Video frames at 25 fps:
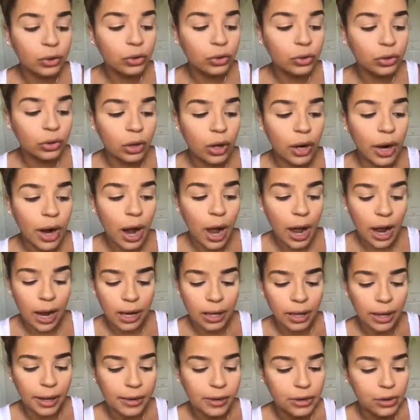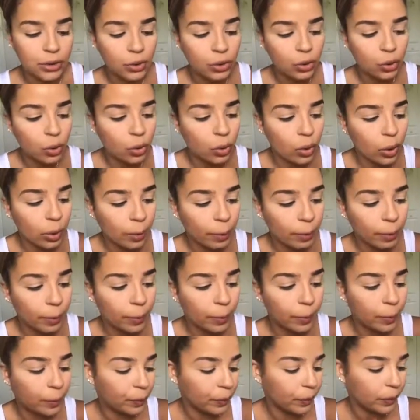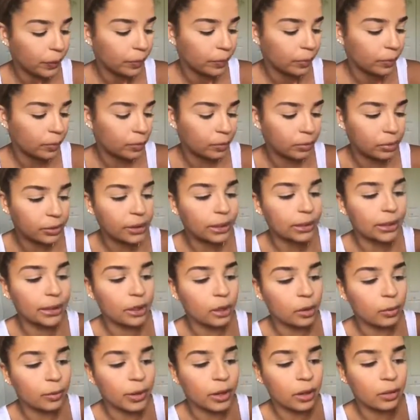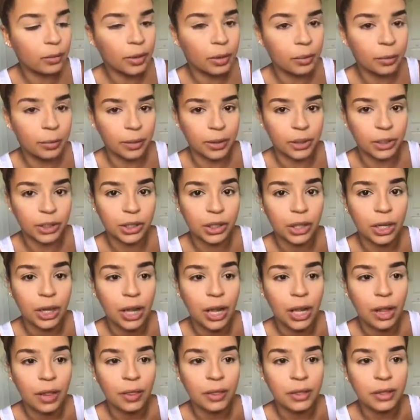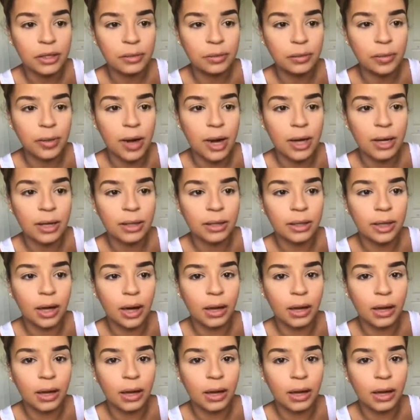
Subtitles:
to start, I like to put a little bit on my brush. This product,